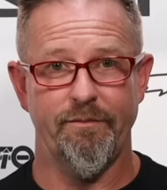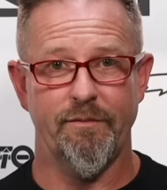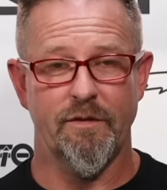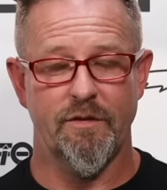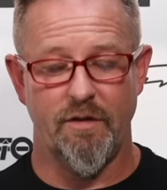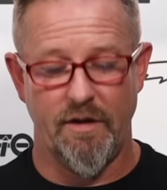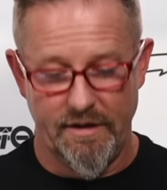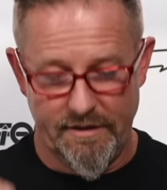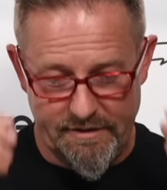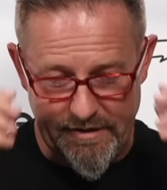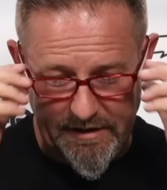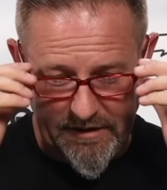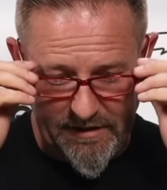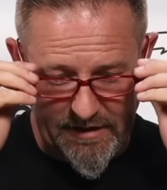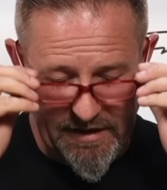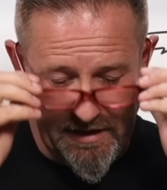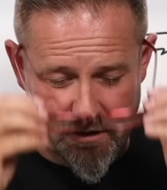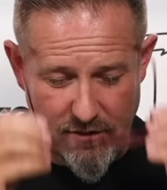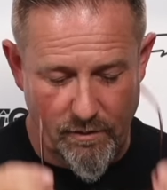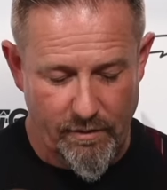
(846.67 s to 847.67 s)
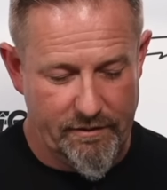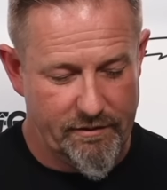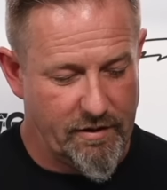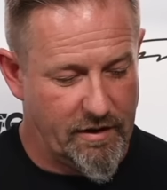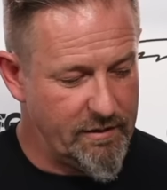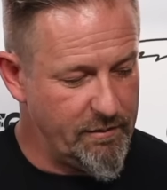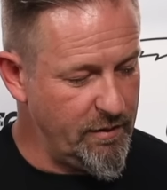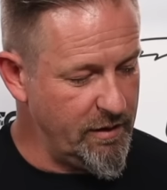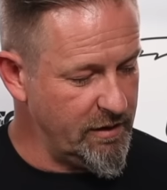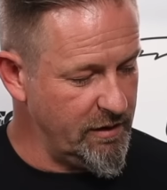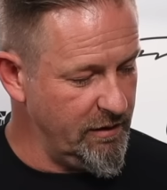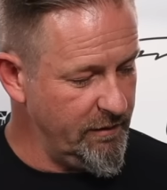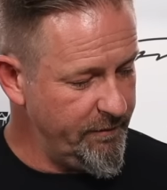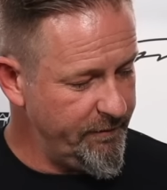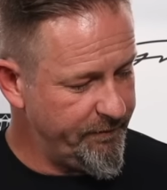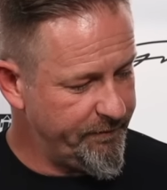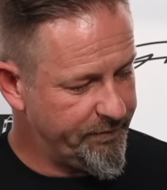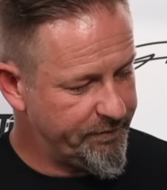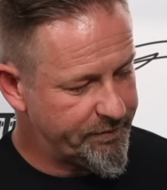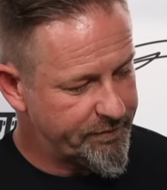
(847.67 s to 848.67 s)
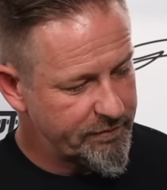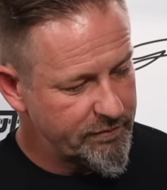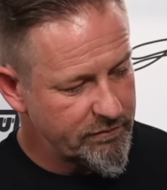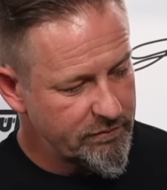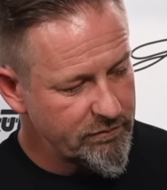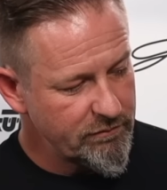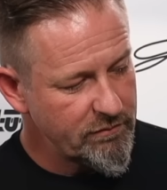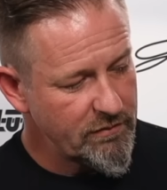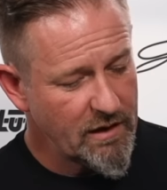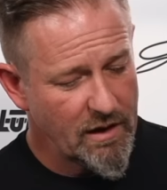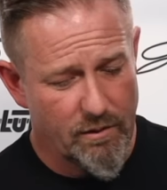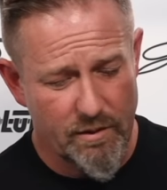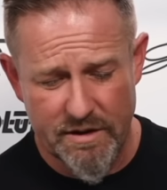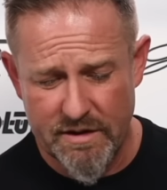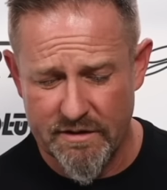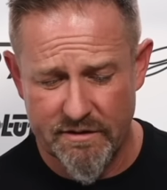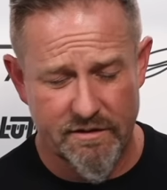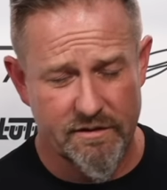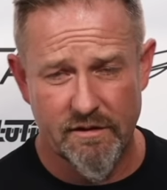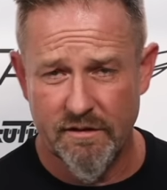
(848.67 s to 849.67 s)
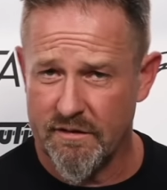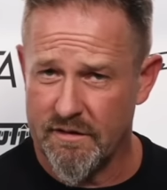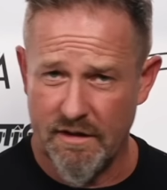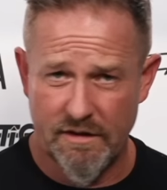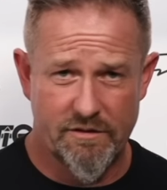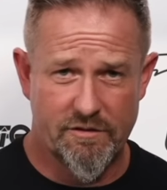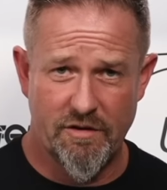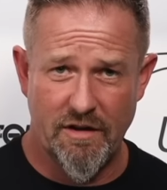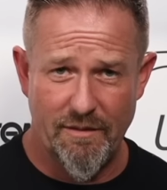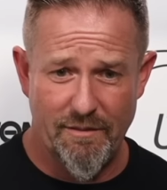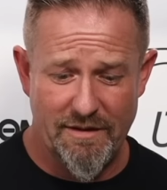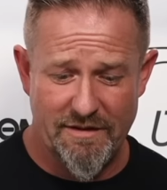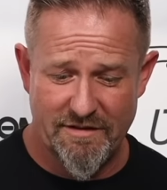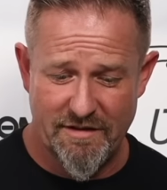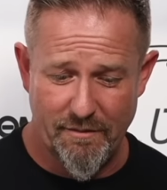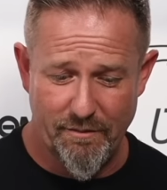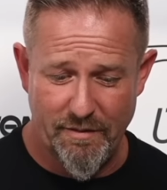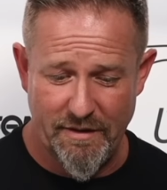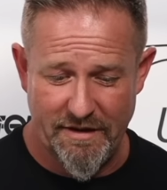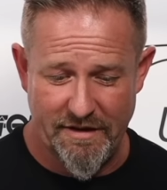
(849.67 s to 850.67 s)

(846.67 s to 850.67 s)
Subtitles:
So I think now we've got a model which is extremely simply